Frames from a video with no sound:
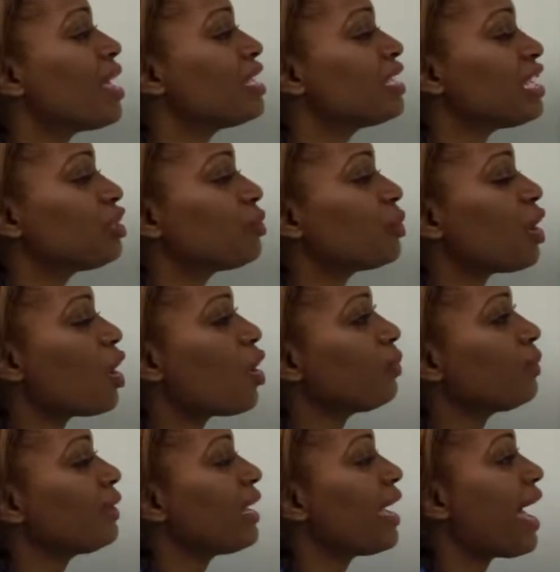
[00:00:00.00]
Since we
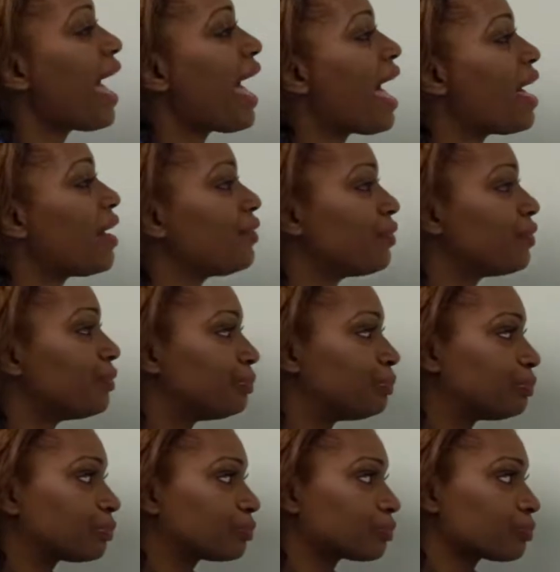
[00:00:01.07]
only have
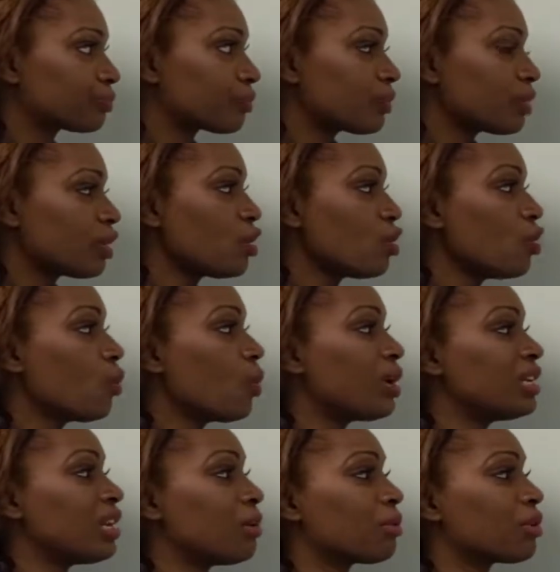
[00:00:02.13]

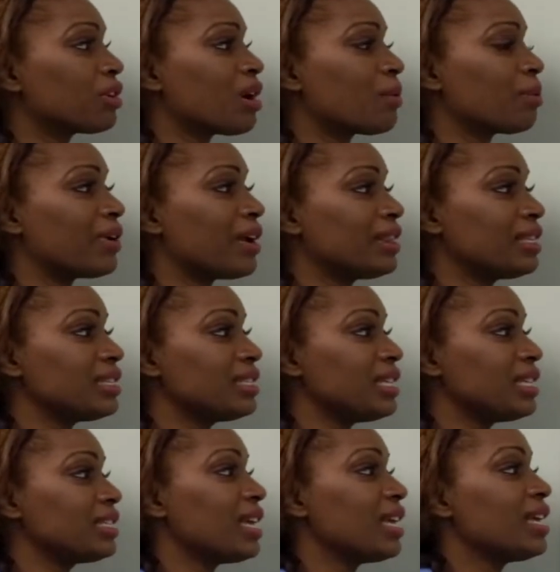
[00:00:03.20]
one number in our
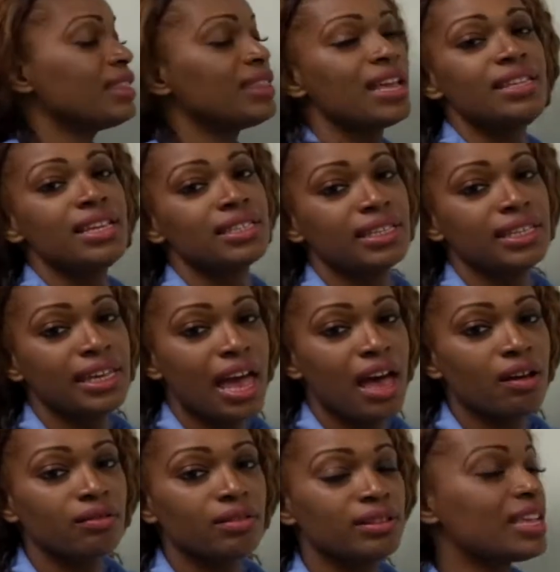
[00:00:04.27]
parentheses, that doesn't
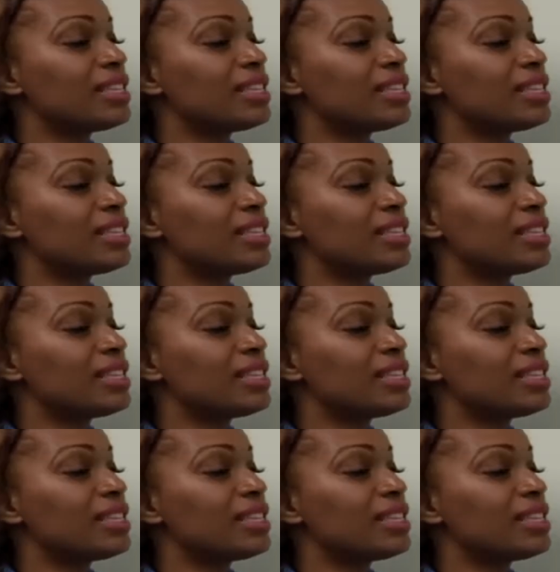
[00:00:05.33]
count.